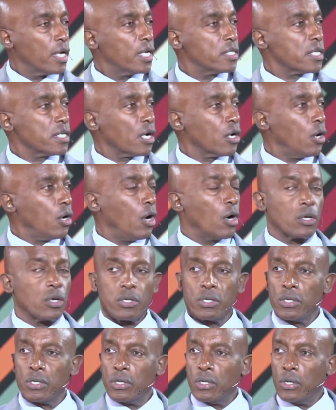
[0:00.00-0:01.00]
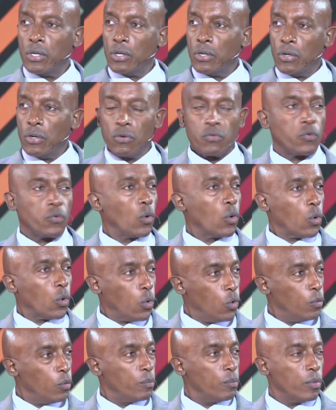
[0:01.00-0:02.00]
is a God for
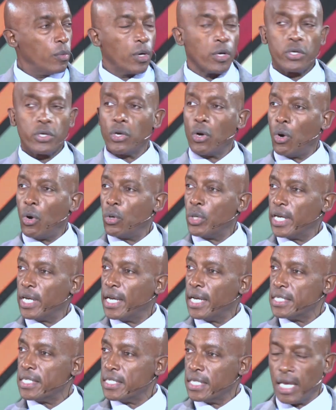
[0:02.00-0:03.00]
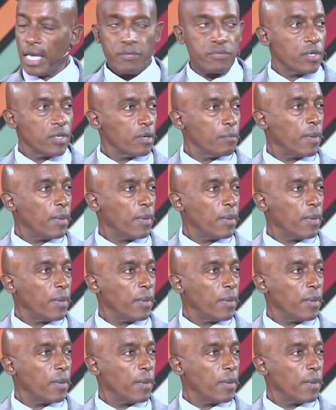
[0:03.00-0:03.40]
whom you only get saved